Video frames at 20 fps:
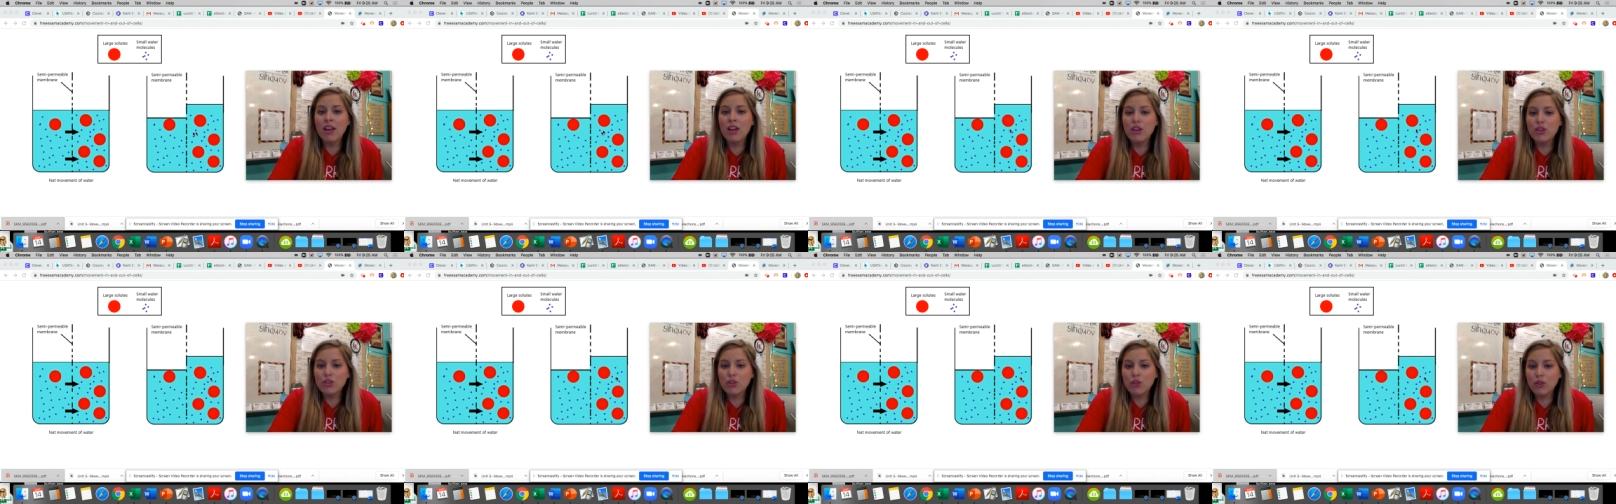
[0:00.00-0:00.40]

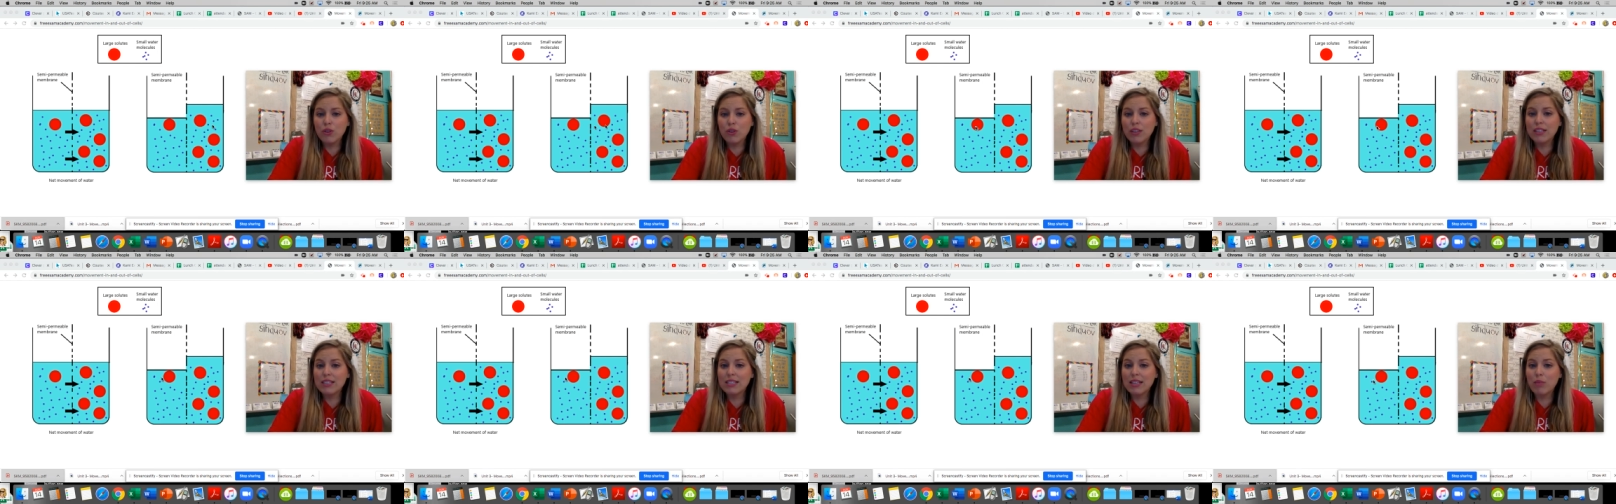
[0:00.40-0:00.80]
So you
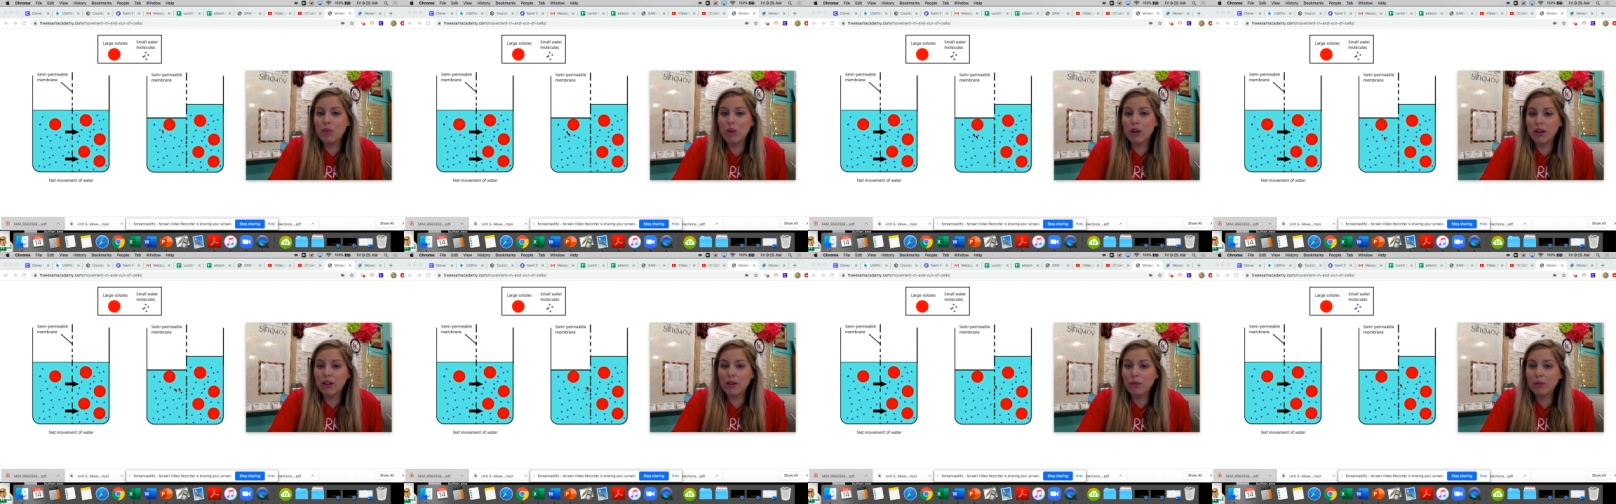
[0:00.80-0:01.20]
can see
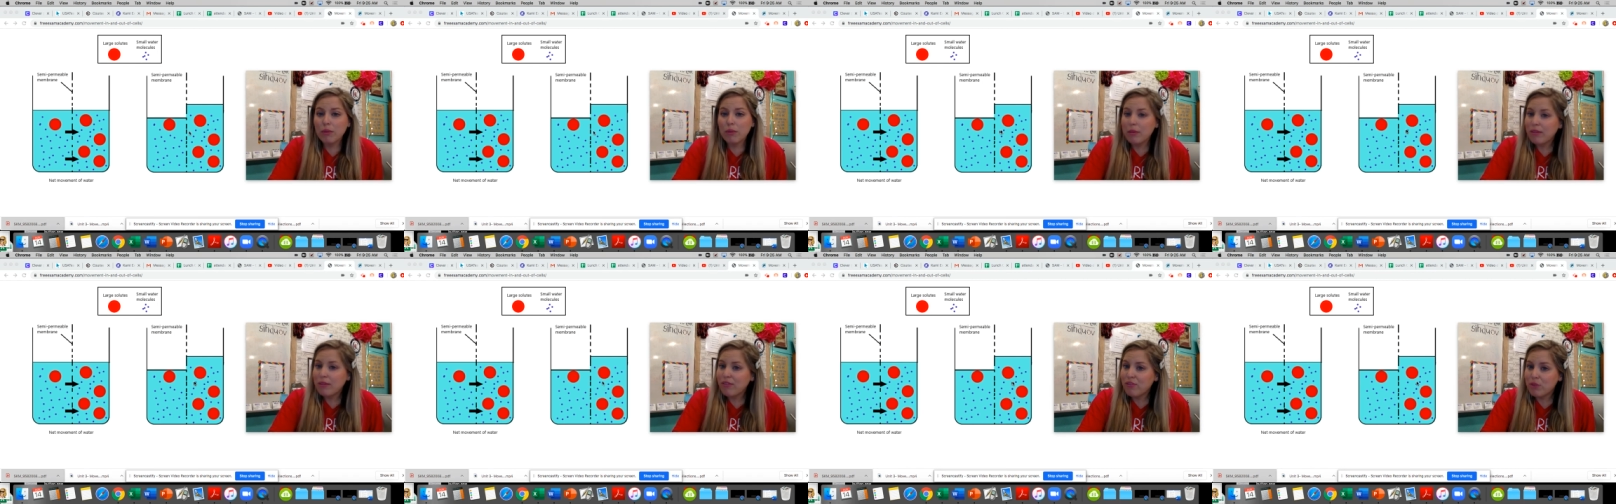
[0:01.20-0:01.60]
water will
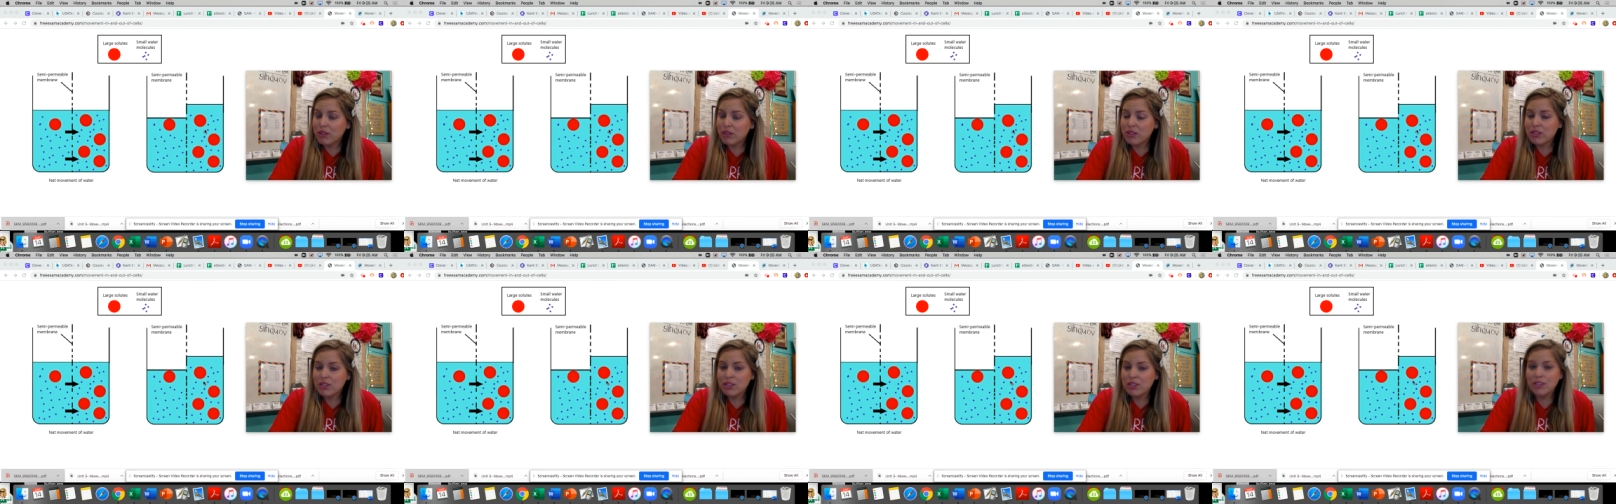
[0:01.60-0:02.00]
be
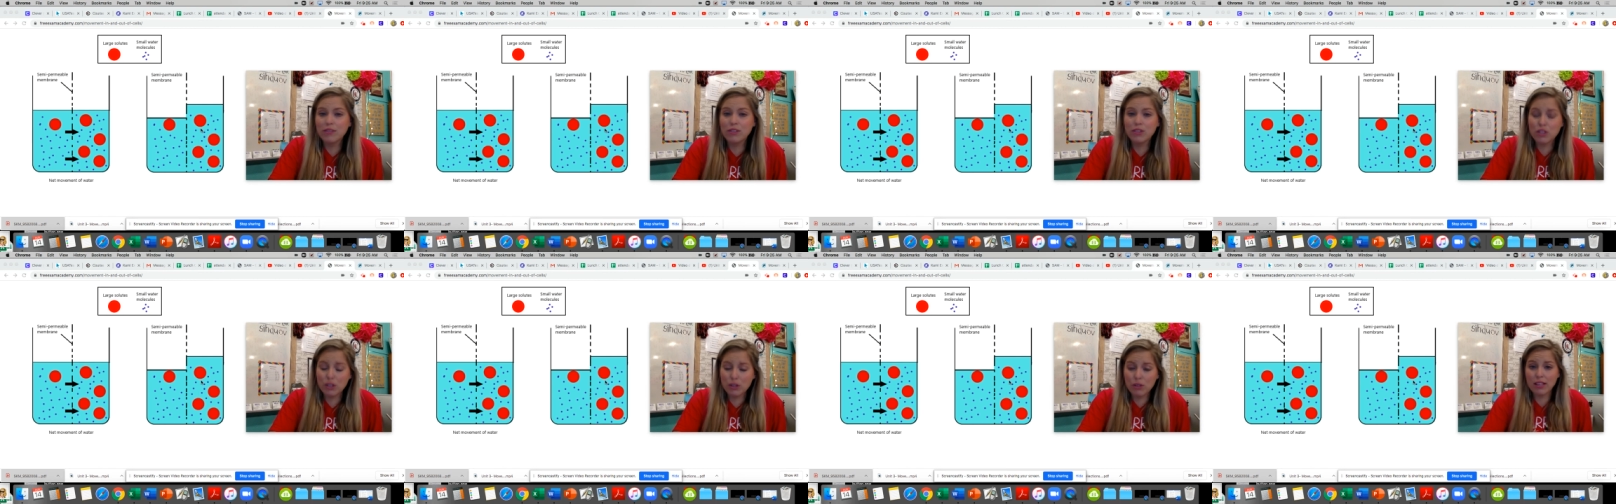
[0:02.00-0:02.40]
forced
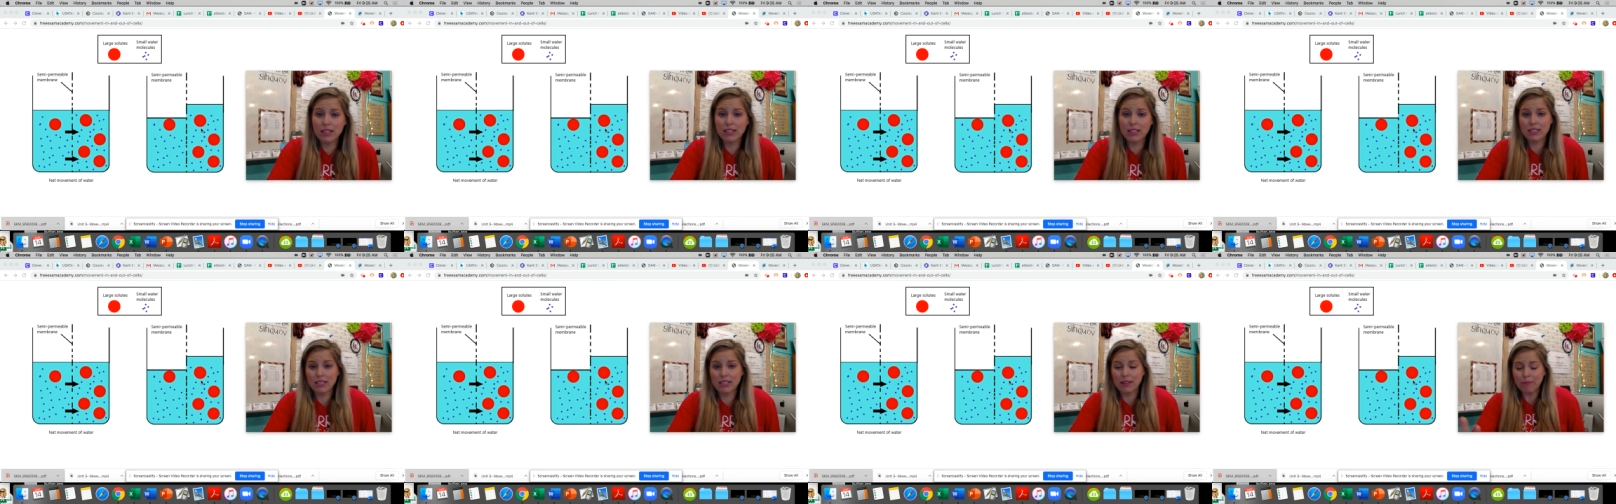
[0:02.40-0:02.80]
to
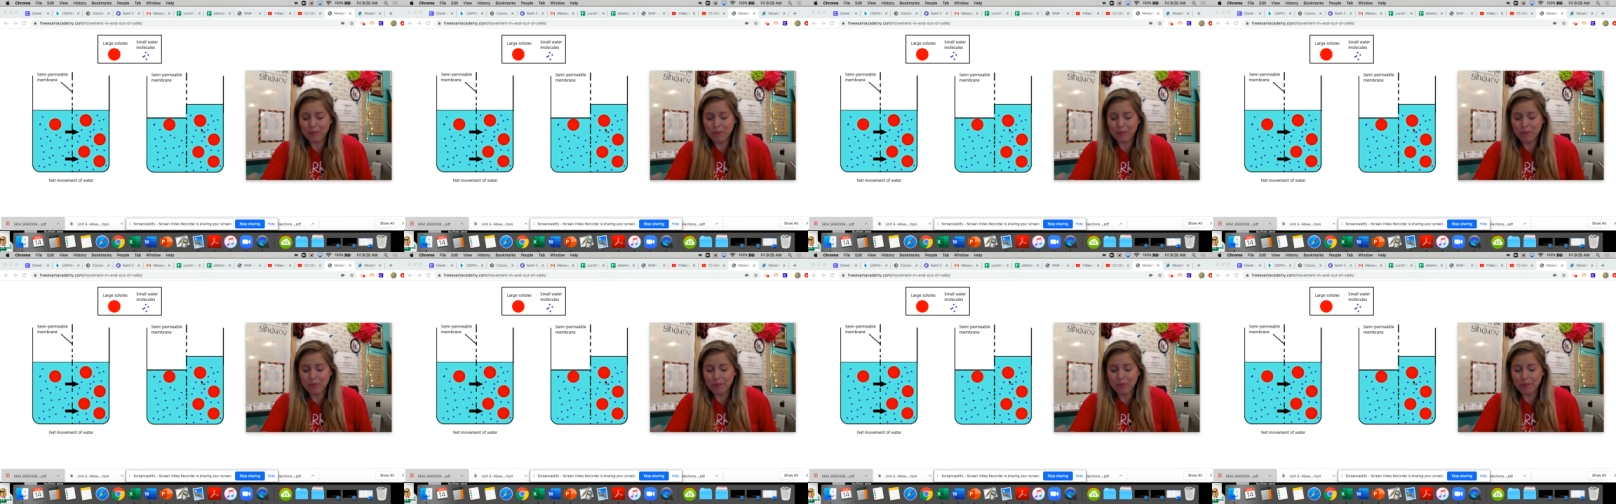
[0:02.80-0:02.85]
this